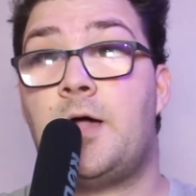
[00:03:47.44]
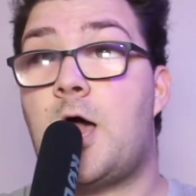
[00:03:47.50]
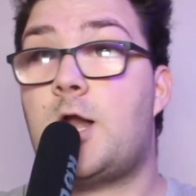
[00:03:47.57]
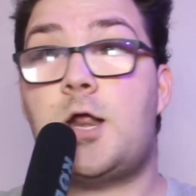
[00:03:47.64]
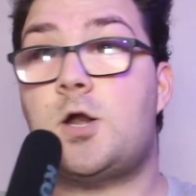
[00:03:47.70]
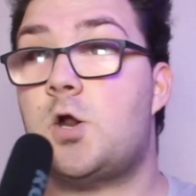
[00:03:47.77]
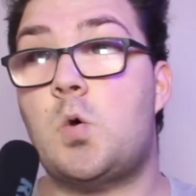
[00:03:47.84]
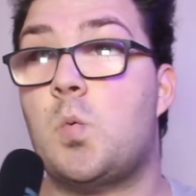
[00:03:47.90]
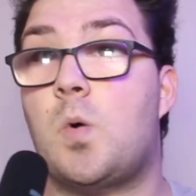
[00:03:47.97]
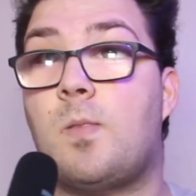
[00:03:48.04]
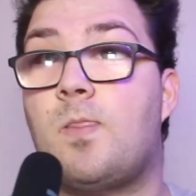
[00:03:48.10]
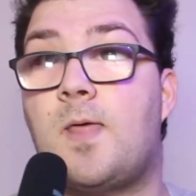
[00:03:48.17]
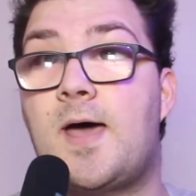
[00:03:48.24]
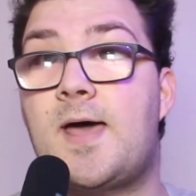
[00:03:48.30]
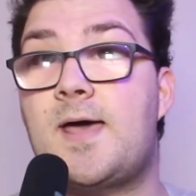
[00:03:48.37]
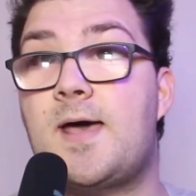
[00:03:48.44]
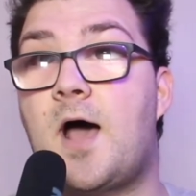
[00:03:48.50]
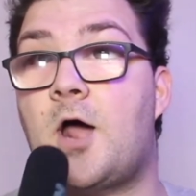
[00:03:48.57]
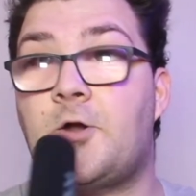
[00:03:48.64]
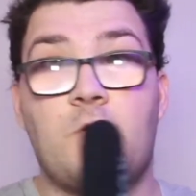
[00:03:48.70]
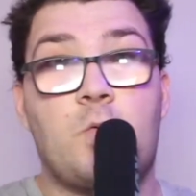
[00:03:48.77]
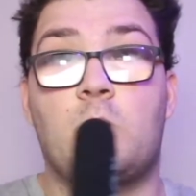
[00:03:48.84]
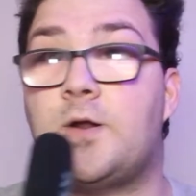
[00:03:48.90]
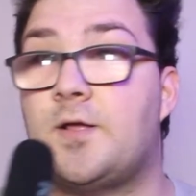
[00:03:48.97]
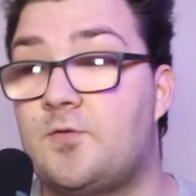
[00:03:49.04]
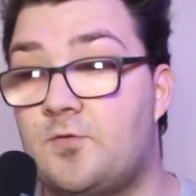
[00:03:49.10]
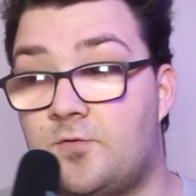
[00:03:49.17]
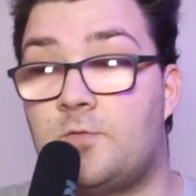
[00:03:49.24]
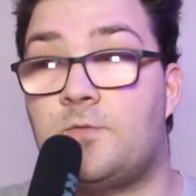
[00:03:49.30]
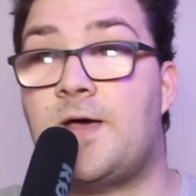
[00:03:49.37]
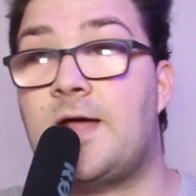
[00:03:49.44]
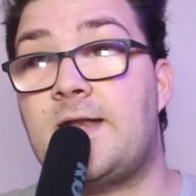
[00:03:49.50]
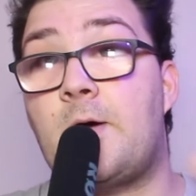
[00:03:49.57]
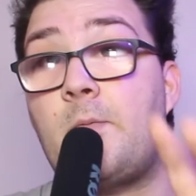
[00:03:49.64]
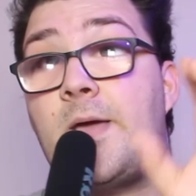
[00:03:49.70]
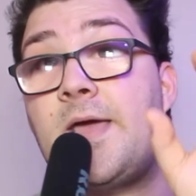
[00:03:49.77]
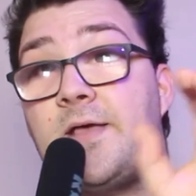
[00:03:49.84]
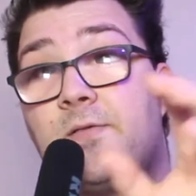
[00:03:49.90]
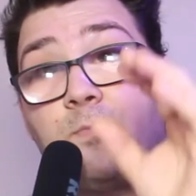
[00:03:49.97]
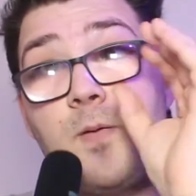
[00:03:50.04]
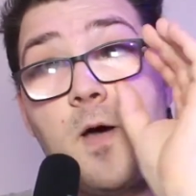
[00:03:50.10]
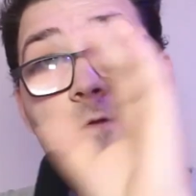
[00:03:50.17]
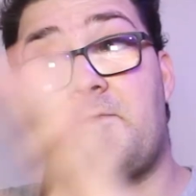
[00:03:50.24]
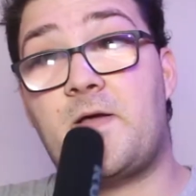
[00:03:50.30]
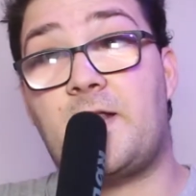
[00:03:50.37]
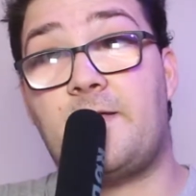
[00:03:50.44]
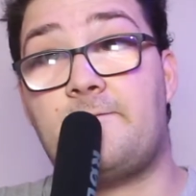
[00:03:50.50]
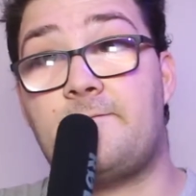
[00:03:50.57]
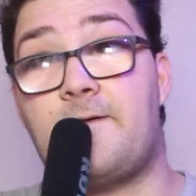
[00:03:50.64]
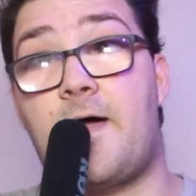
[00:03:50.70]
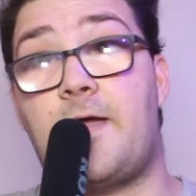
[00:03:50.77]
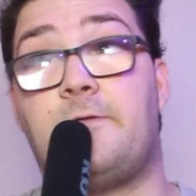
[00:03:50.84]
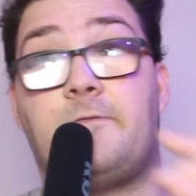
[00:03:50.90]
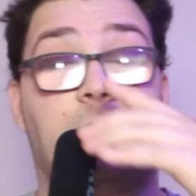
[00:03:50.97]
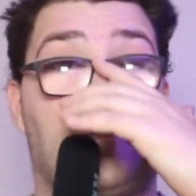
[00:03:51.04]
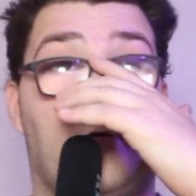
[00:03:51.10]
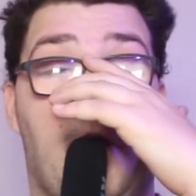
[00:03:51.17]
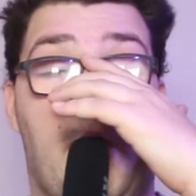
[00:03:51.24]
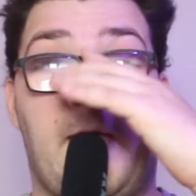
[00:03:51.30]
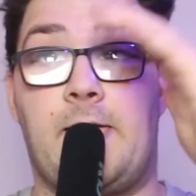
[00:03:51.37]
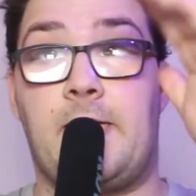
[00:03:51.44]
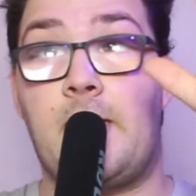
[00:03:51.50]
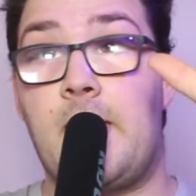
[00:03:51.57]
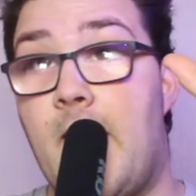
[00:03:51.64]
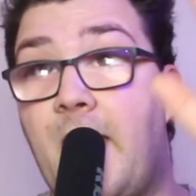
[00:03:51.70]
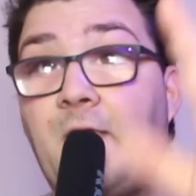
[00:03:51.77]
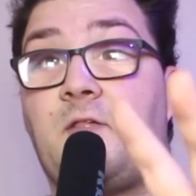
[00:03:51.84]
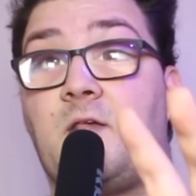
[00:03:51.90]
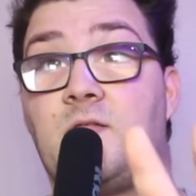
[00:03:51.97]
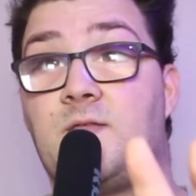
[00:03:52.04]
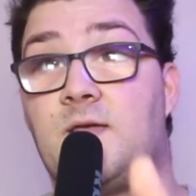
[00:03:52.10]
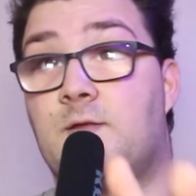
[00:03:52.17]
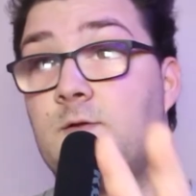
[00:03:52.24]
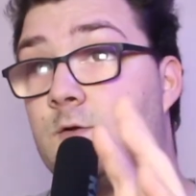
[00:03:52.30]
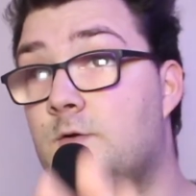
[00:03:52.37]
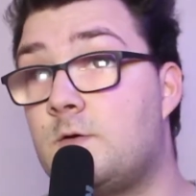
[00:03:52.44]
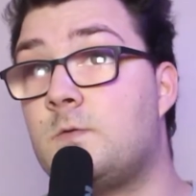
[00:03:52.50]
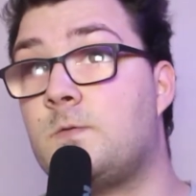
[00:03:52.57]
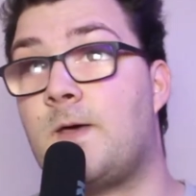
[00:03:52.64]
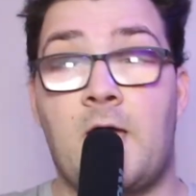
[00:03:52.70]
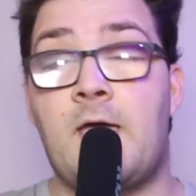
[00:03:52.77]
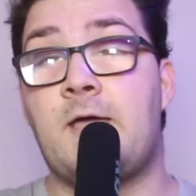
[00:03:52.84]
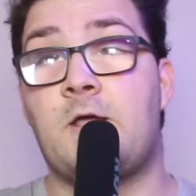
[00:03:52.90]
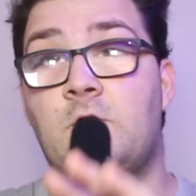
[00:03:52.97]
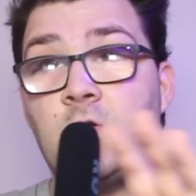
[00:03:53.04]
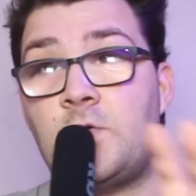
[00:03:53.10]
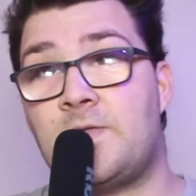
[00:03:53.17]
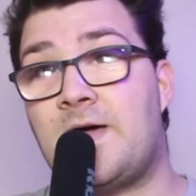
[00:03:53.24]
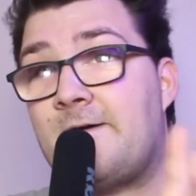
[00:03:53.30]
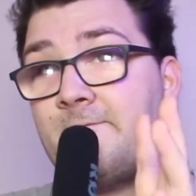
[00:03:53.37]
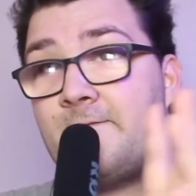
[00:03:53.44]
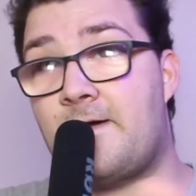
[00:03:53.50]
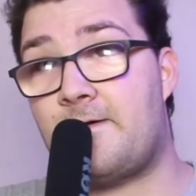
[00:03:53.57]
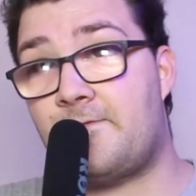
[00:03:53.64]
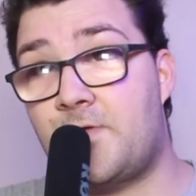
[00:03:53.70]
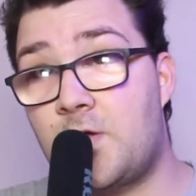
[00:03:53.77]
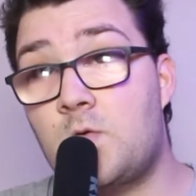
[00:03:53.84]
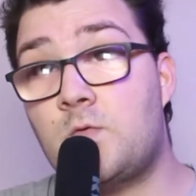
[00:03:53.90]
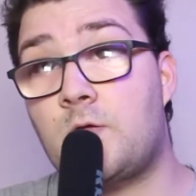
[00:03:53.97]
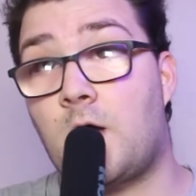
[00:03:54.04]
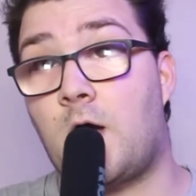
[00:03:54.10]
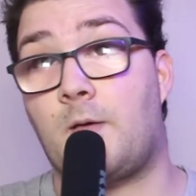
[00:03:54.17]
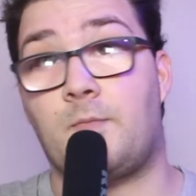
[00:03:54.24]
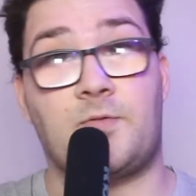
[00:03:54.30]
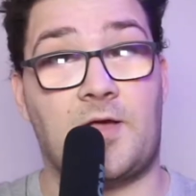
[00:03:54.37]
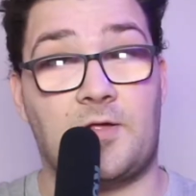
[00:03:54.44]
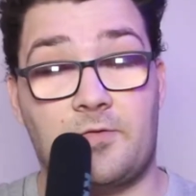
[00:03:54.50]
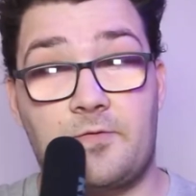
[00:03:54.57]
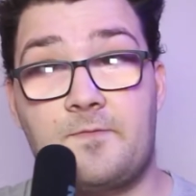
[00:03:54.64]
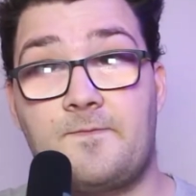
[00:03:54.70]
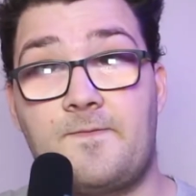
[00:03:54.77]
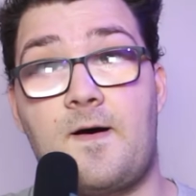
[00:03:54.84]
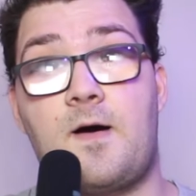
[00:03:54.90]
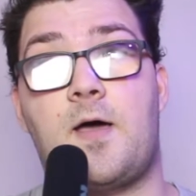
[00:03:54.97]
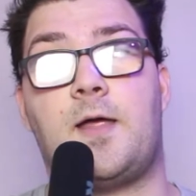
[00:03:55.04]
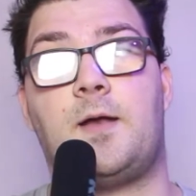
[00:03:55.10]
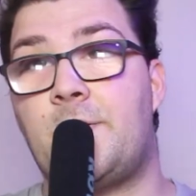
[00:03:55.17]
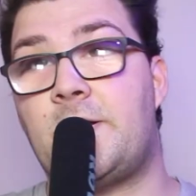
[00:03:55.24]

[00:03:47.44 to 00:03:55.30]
And I don't want that. I don't want it to do that. Now, it is perfectly fine for a SSD to do that. It can do that a fair few times, that's fine.